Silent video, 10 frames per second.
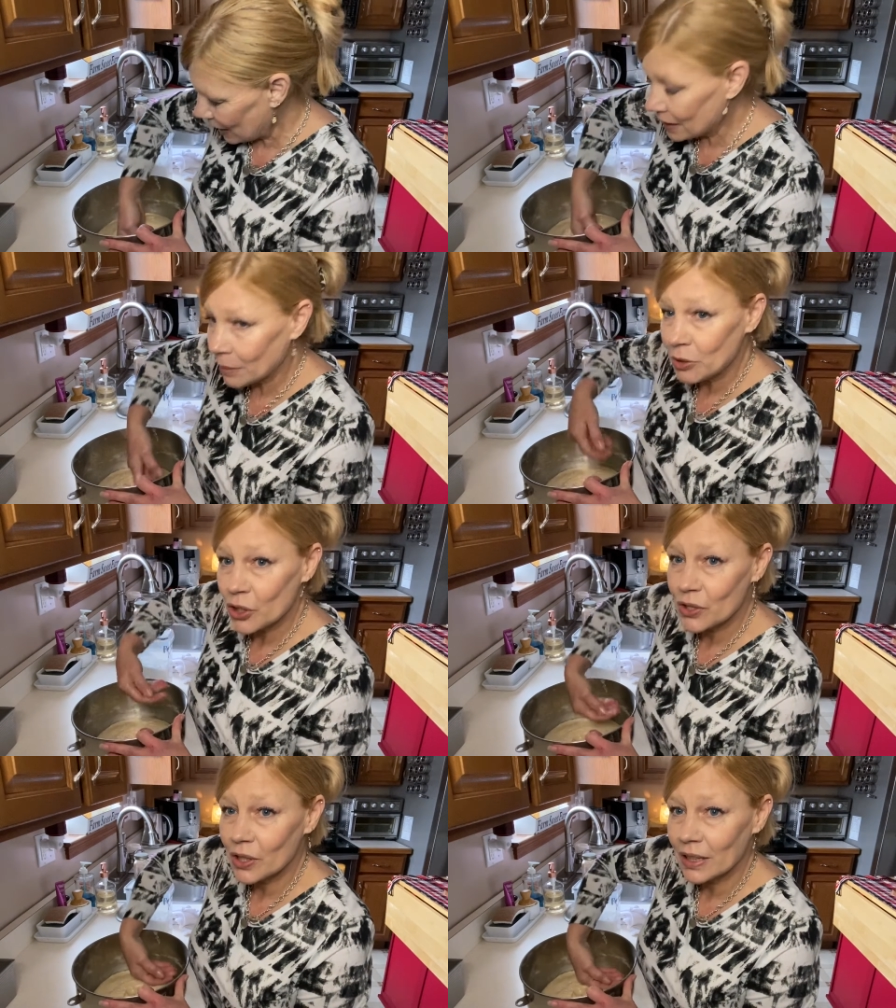and I'm
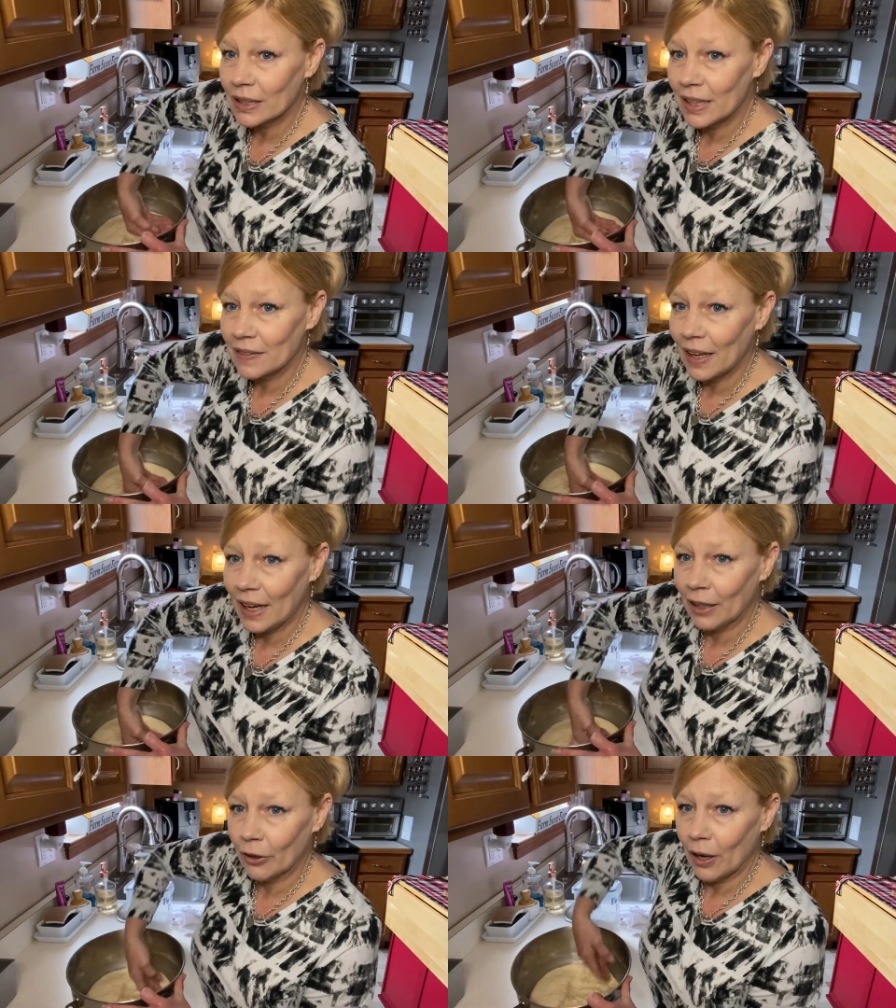just going to let the
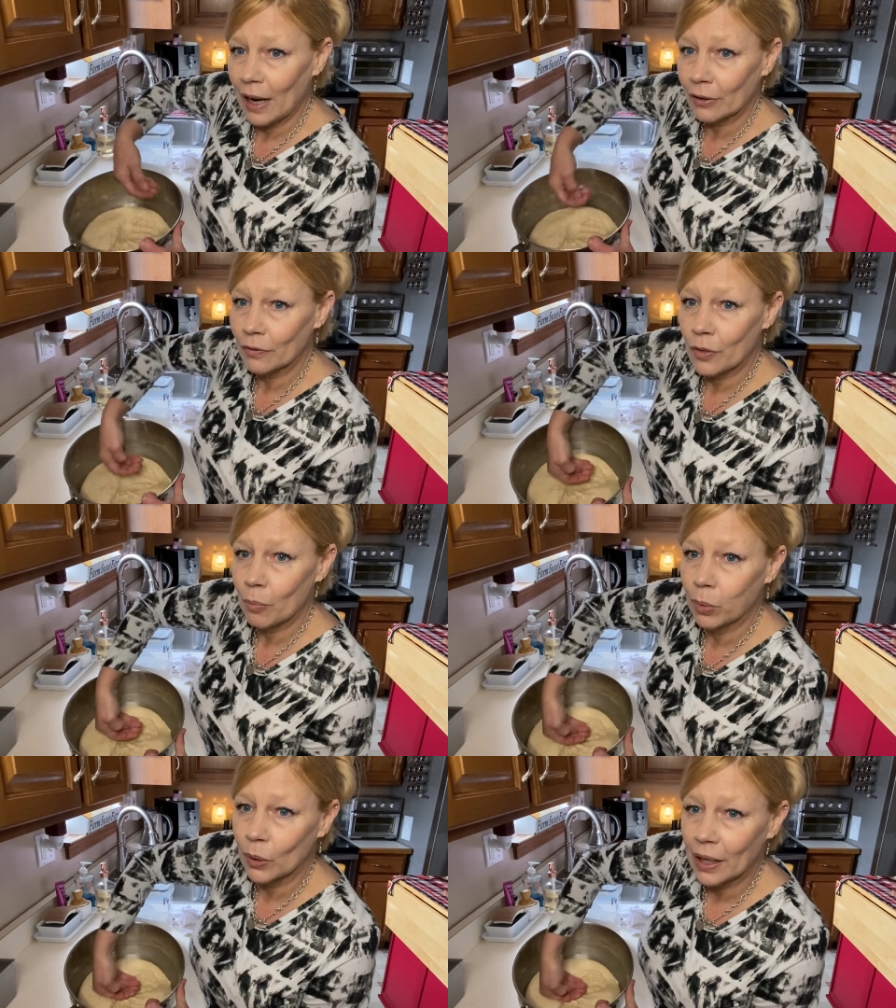air out of the
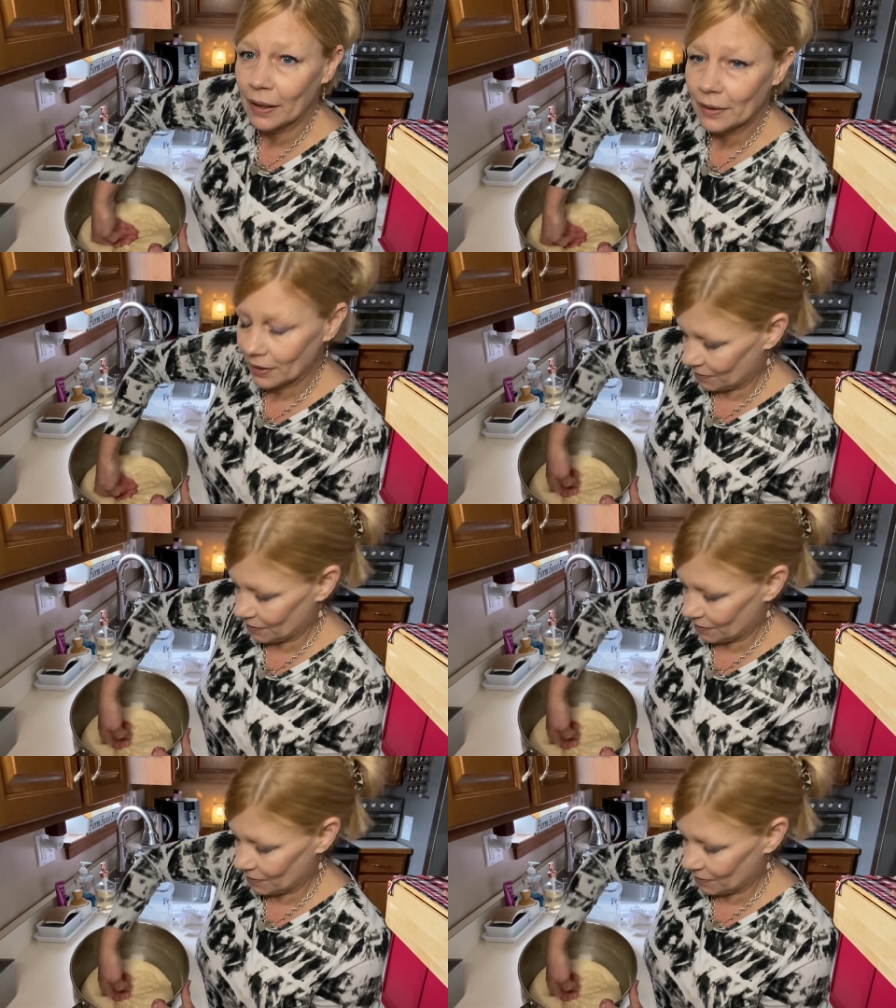bread.